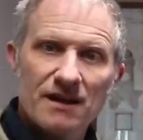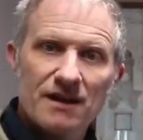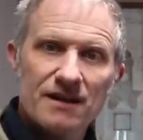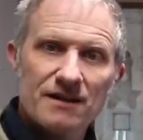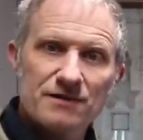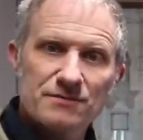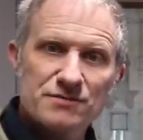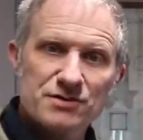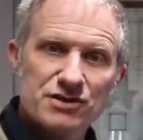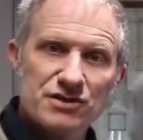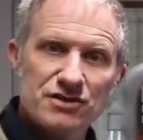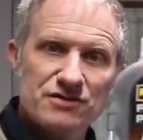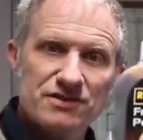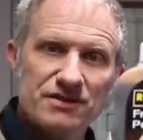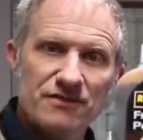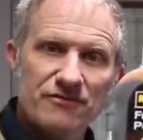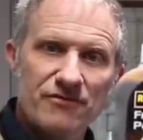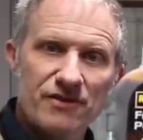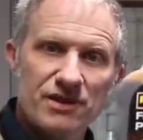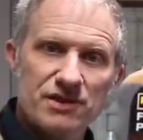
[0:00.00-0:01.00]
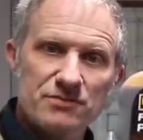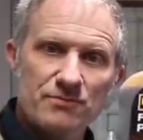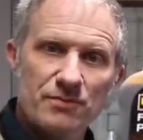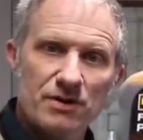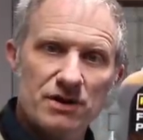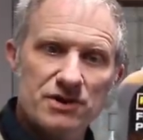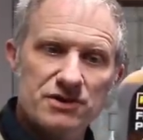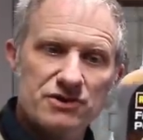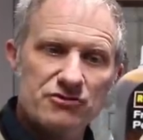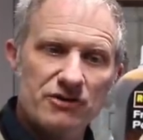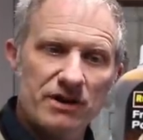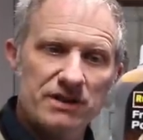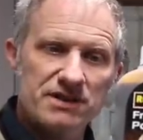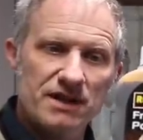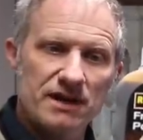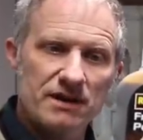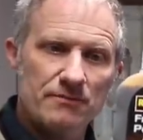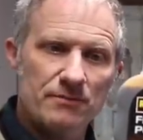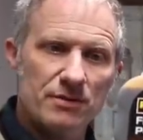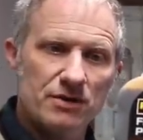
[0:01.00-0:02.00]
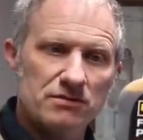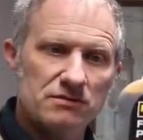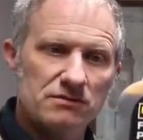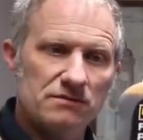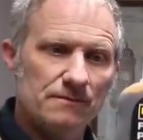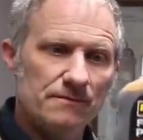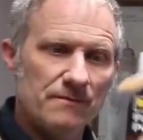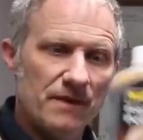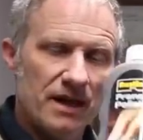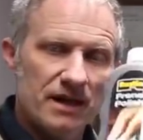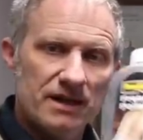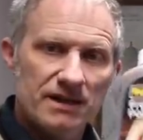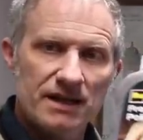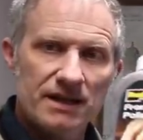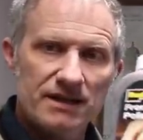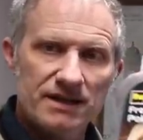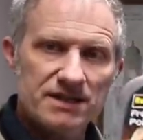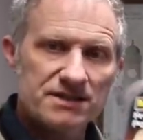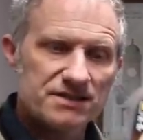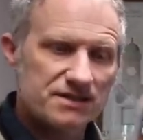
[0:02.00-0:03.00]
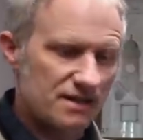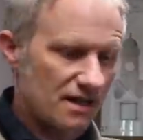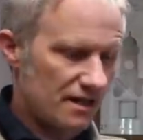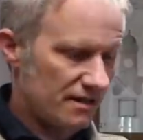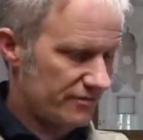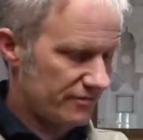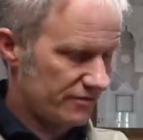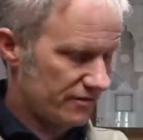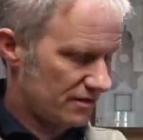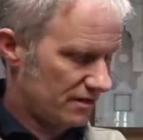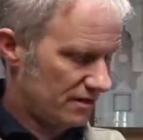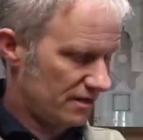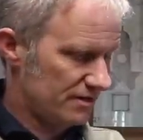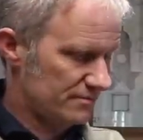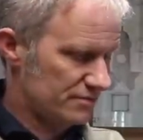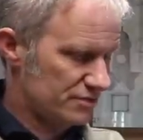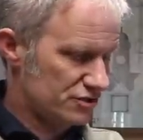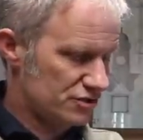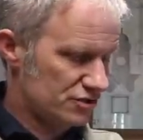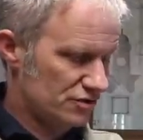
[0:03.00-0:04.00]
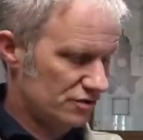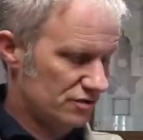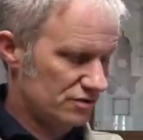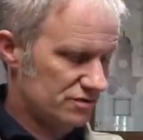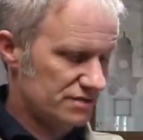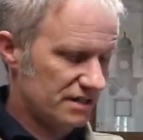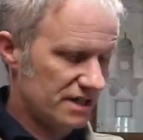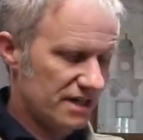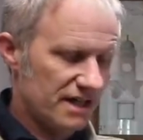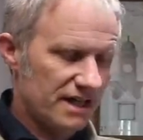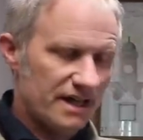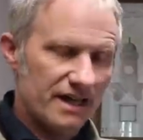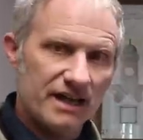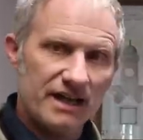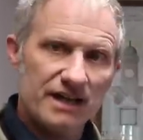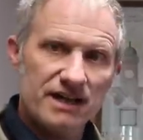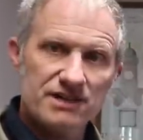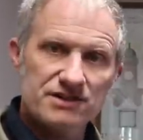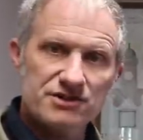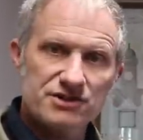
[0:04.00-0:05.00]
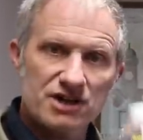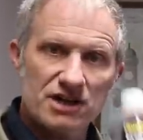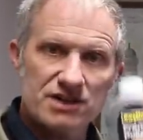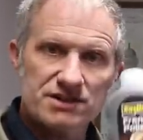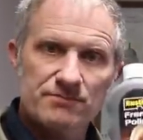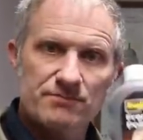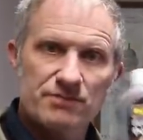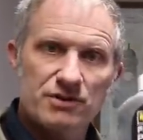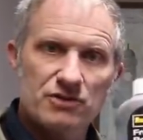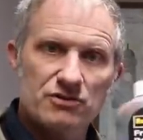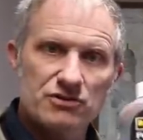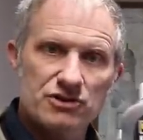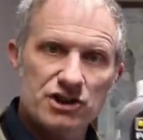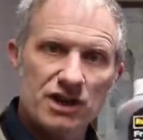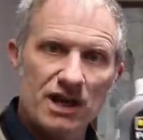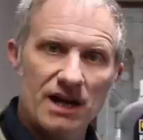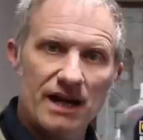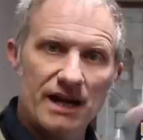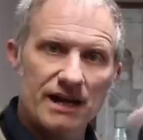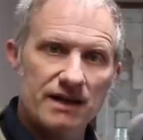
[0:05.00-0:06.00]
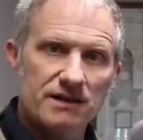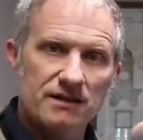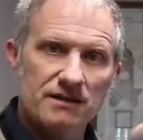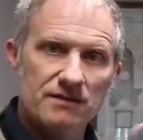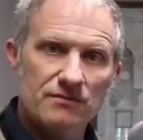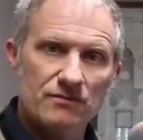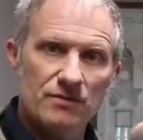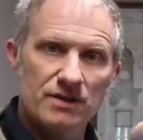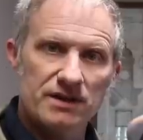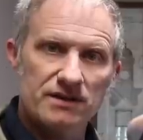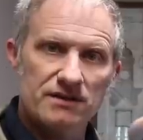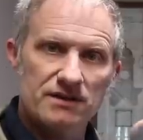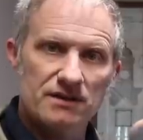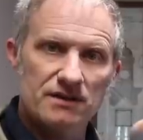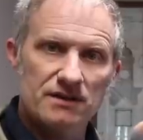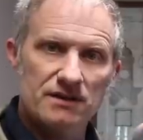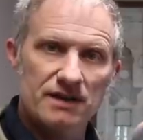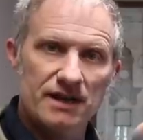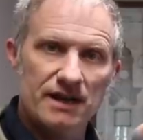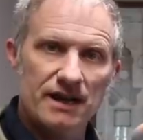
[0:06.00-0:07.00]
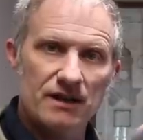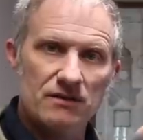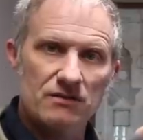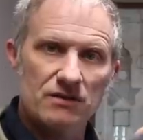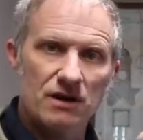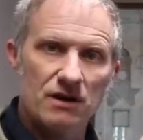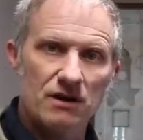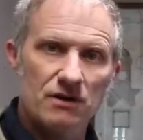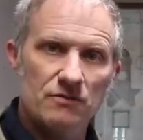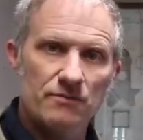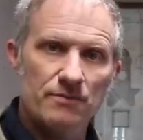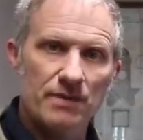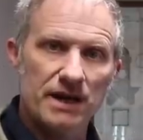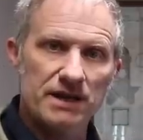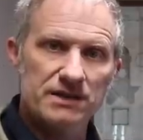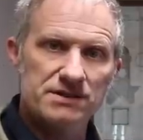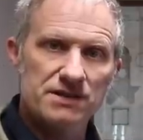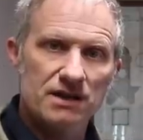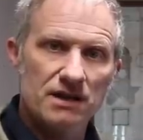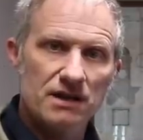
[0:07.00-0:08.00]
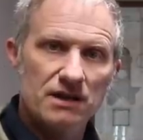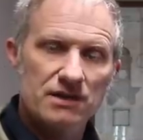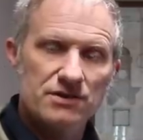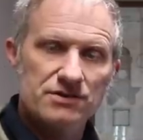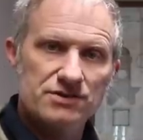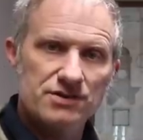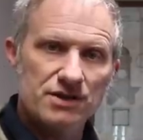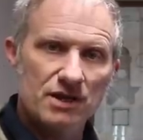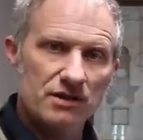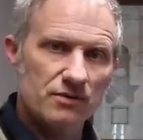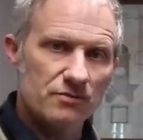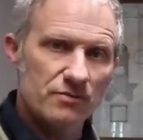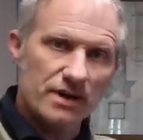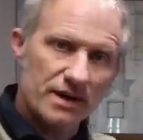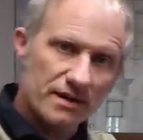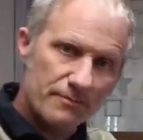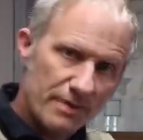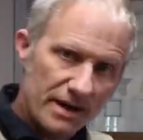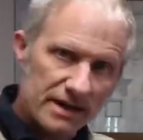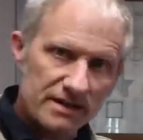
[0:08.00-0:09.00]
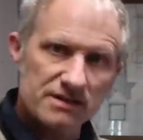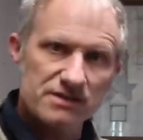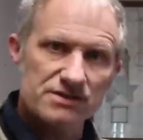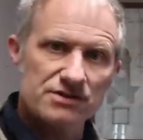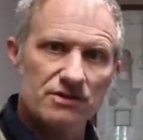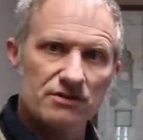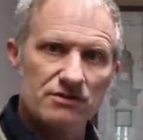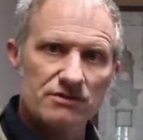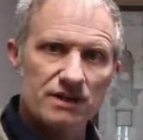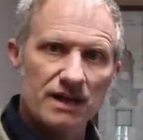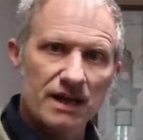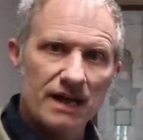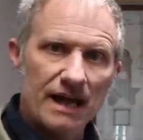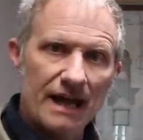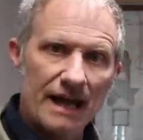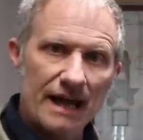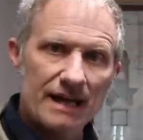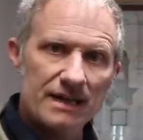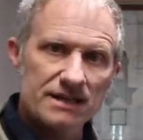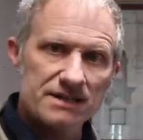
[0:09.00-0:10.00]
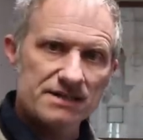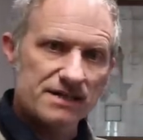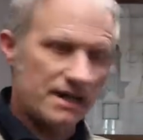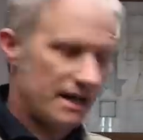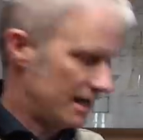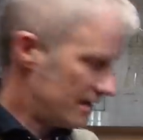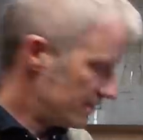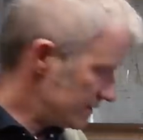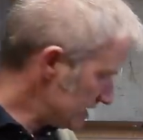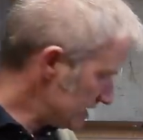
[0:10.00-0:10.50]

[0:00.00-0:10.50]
and I'm just using French polish straight out of the bottle. Now this stuff, I'm assured, is just pure shellac with an alcohol base. So we're going to paint this on and see how